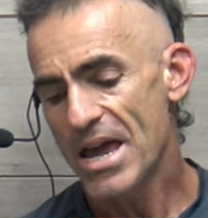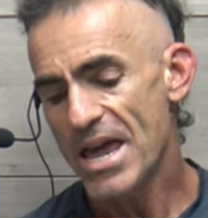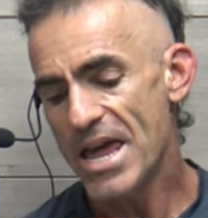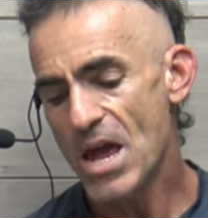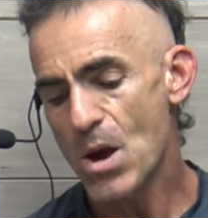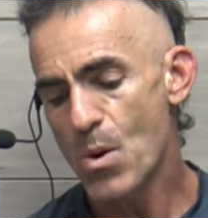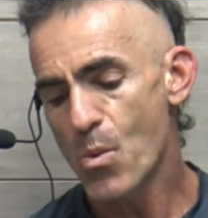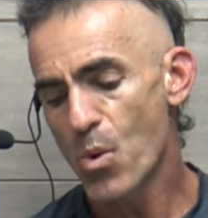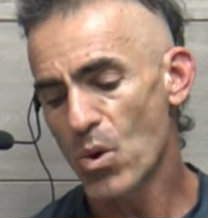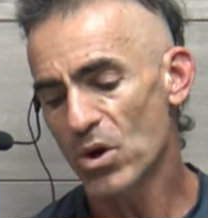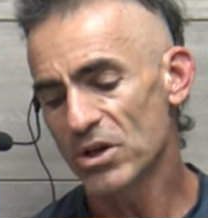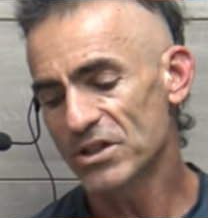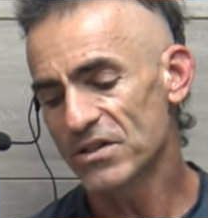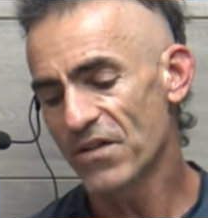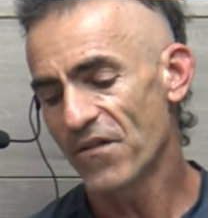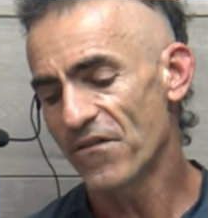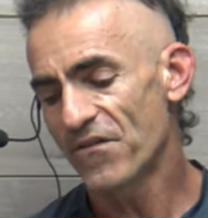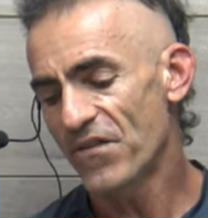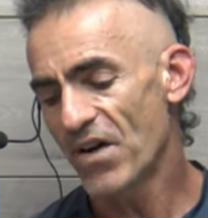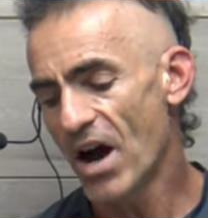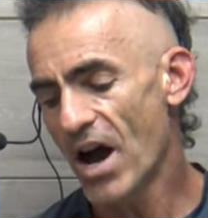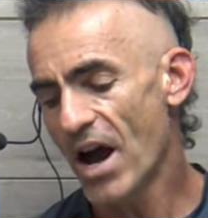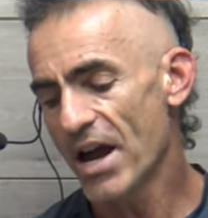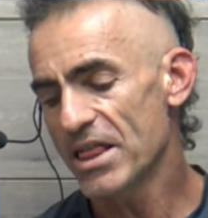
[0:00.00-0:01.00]
It was to
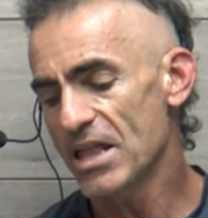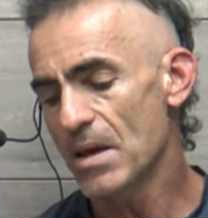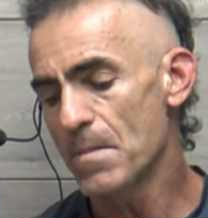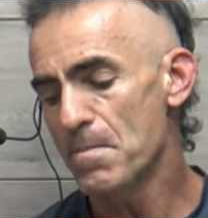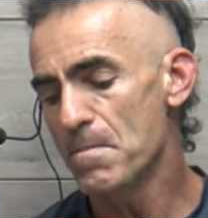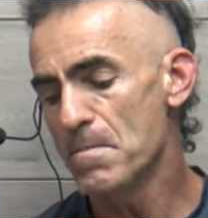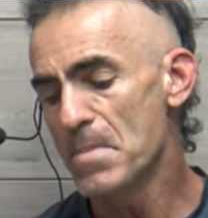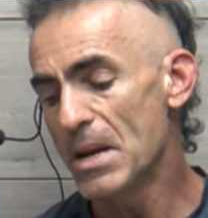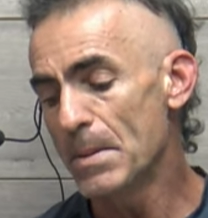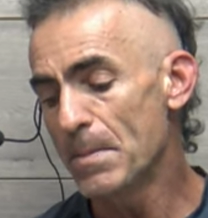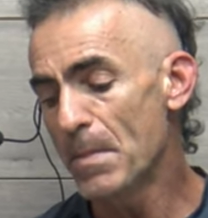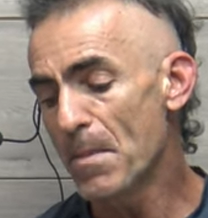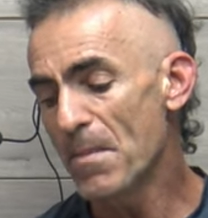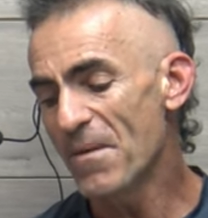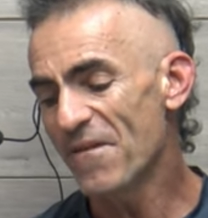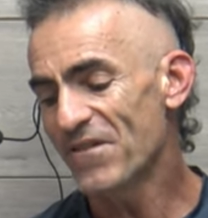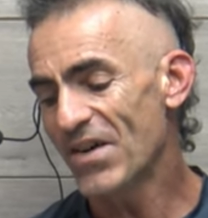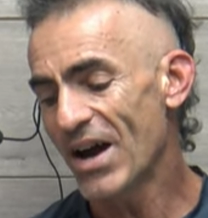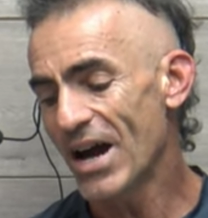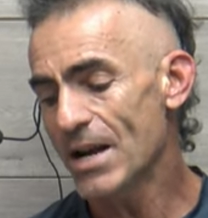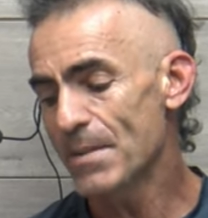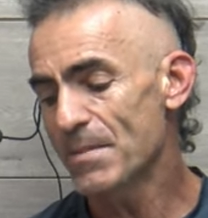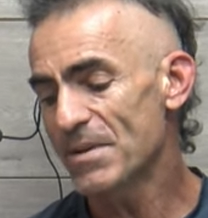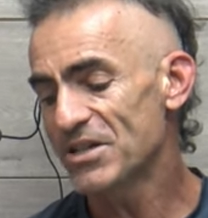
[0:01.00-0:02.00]
find the minimum
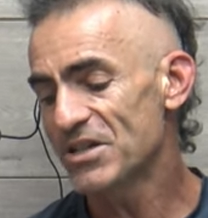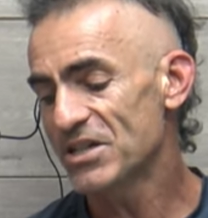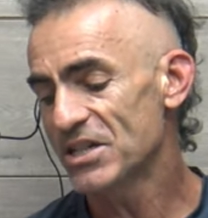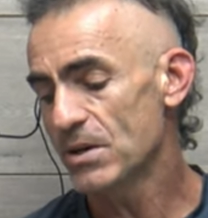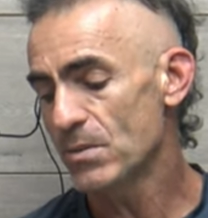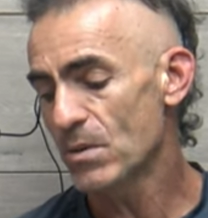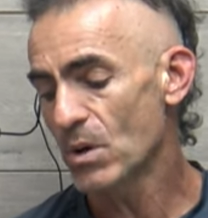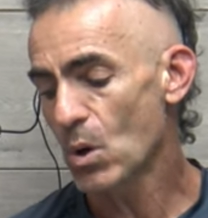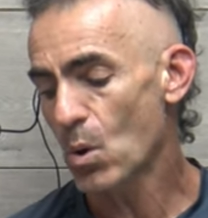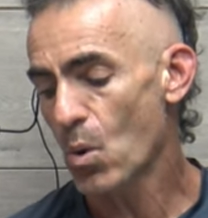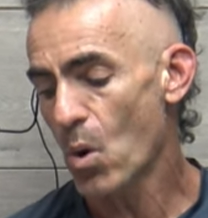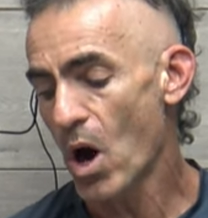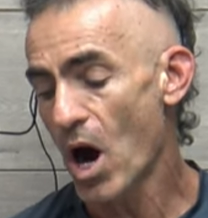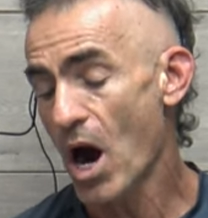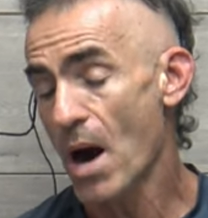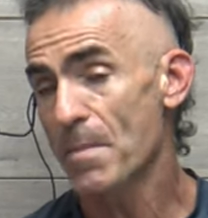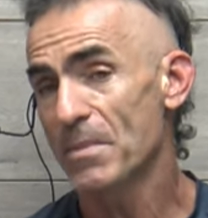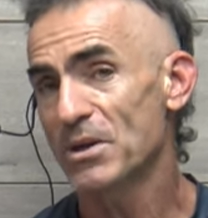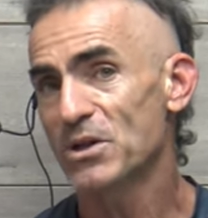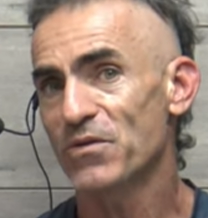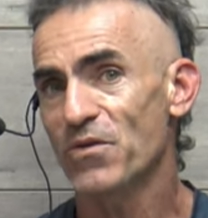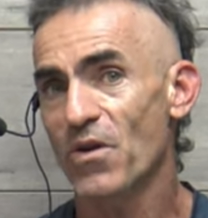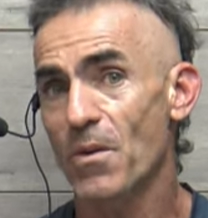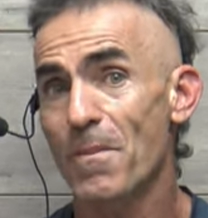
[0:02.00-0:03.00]
vitamin C
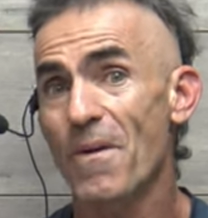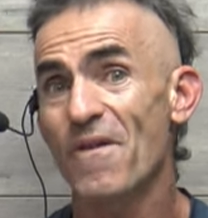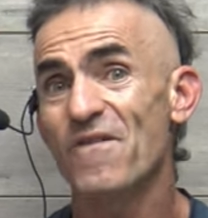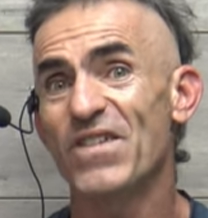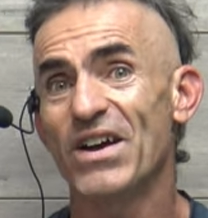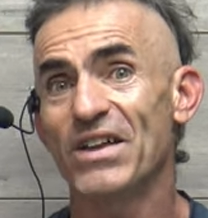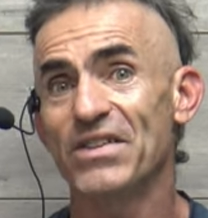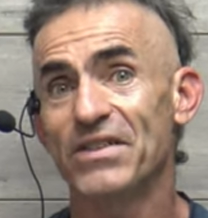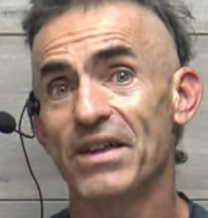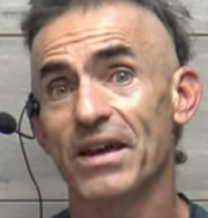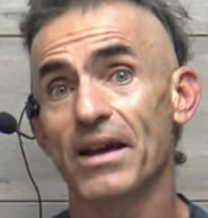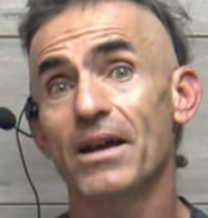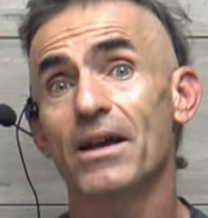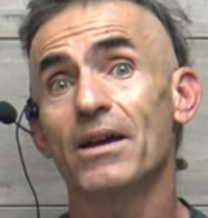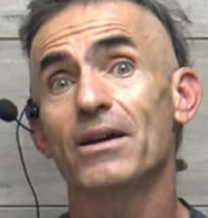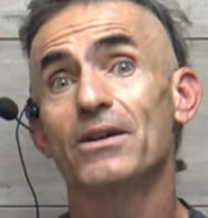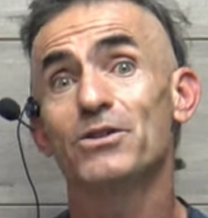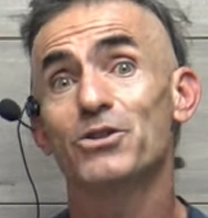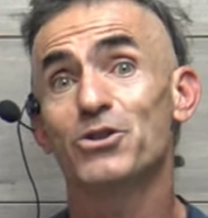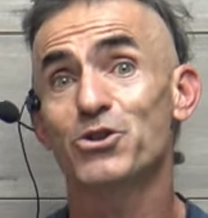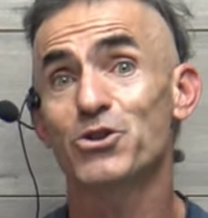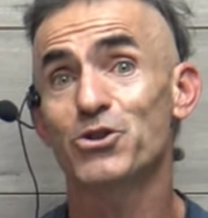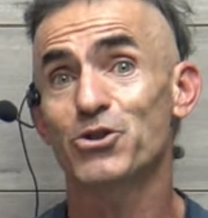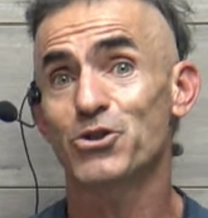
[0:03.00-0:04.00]
requirements for preventing
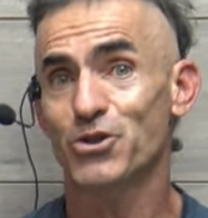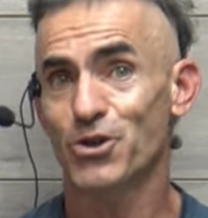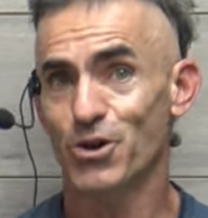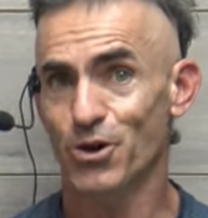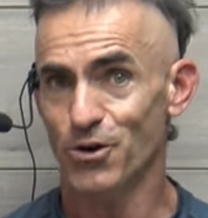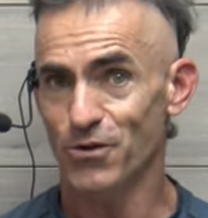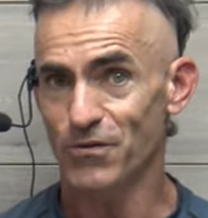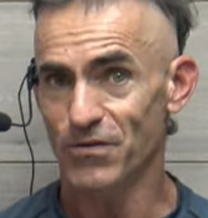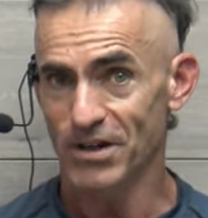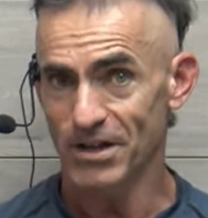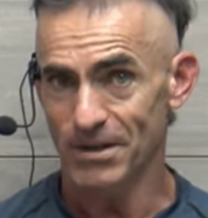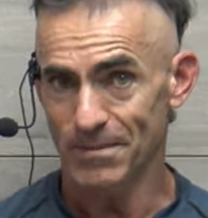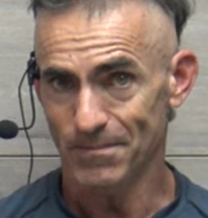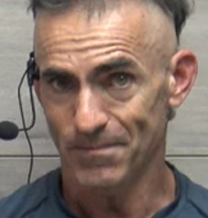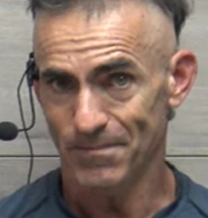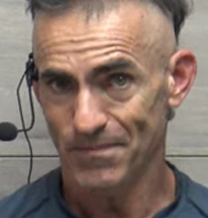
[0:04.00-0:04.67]
scurvy.